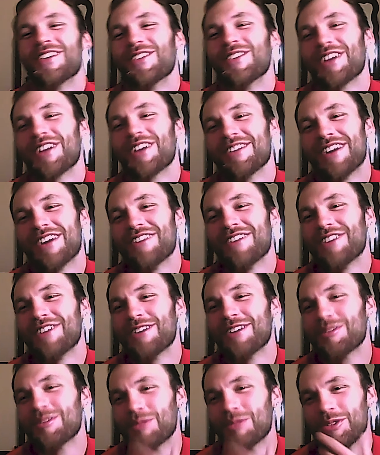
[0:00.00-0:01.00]
One of my
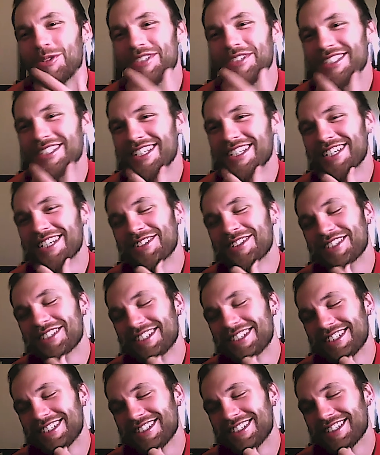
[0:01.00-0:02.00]
favorite movies that he was
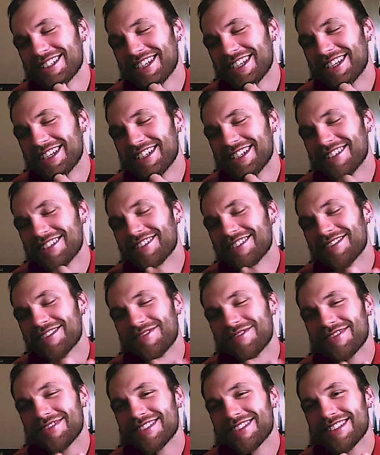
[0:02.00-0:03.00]
in
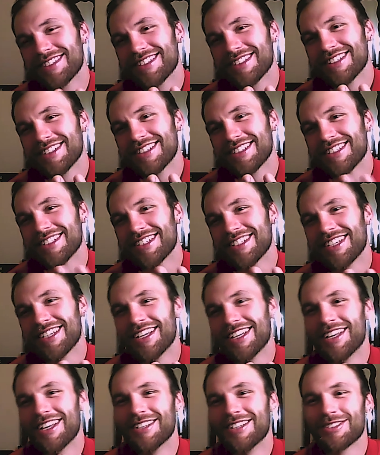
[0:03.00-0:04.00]

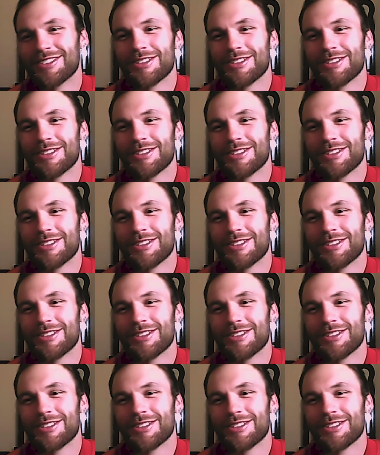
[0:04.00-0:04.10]
is